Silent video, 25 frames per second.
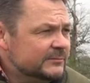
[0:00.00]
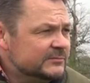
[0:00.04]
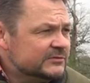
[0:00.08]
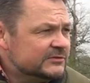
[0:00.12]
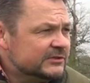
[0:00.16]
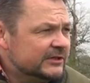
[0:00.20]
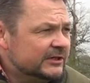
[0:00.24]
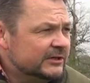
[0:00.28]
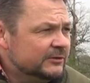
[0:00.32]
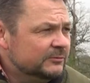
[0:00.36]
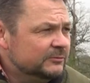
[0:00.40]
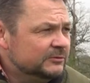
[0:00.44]

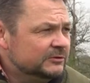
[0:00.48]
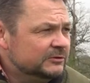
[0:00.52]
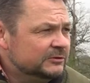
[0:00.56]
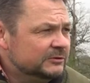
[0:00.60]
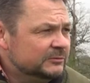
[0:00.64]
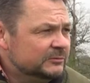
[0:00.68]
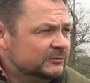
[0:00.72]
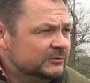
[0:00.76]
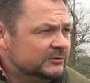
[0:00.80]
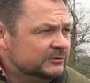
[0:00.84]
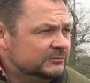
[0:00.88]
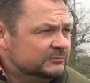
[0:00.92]
So
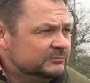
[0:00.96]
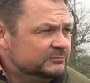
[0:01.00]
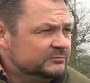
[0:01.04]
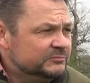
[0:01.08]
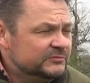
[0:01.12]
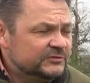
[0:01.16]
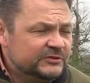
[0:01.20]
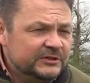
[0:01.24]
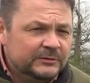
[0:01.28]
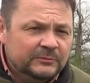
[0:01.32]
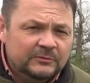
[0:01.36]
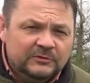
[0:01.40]
we'll, we'll
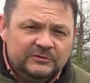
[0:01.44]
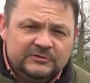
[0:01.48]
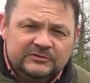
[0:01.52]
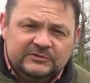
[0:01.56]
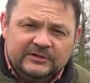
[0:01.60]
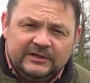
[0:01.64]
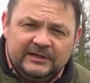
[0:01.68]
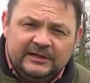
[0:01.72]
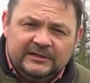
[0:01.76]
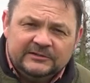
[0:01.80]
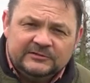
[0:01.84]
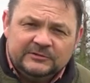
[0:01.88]
see what
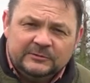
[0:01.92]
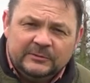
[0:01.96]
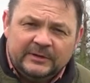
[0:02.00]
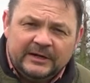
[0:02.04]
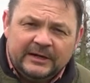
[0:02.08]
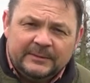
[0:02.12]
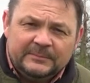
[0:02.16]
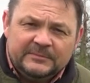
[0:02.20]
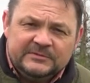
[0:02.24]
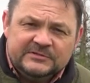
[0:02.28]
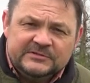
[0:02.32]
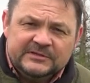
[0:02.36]
see what
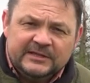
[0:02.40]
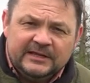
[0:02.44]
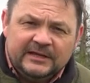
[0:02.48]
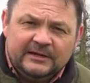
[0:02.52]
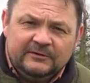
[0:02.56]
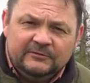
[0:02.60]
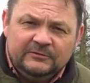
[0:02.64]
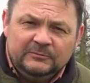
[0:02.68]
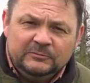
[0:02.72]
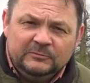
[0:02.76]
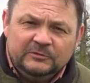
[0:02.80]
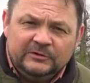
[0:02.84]
happens
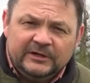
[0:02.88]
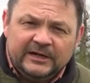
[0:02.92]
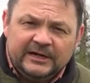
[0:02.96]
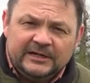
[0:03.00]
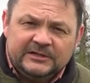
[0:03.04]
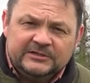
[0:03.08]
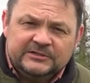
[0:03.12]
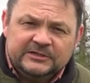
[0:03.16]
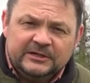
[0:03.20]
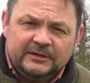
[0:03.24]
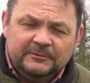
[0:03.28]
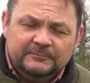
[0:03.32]
there, and we'll
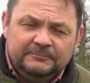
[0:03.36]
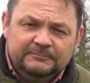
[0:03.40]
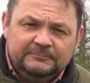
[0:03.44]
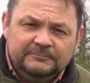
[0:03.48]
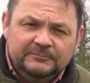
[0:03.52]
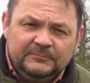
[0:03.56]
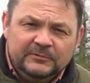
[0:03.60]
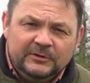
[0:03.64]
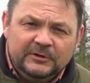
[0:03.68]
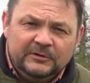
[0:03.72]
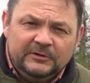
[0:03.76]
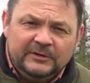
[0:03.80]
catch up,
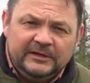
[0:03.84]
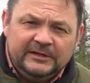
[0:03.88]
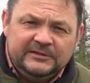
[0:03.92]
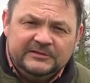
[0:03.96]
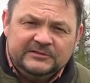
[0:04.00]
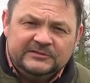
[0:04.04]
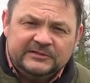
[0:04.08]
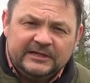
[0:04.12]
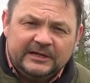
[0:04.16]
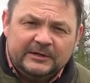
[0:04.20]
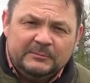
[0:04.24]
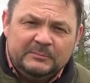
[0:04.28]
you know, in the
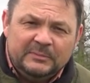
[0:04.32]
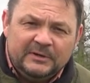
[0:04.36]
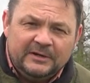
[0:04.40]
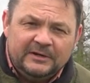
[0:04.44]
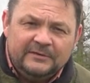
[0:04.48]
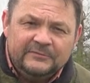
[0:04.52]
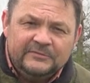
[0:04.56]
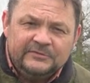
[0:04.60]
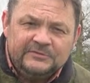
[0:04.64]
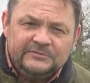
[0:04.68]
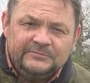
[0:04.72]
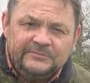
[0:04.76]
second part
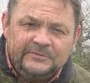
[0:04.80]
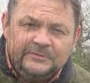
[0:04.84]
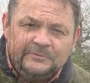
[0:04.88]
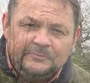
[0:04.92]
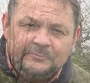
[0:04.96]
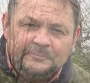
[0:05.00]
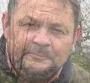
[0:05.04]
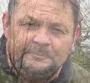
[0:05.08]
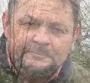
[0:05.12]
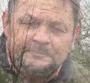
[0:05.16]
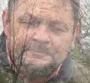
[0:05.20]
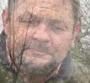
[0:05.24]
of this film.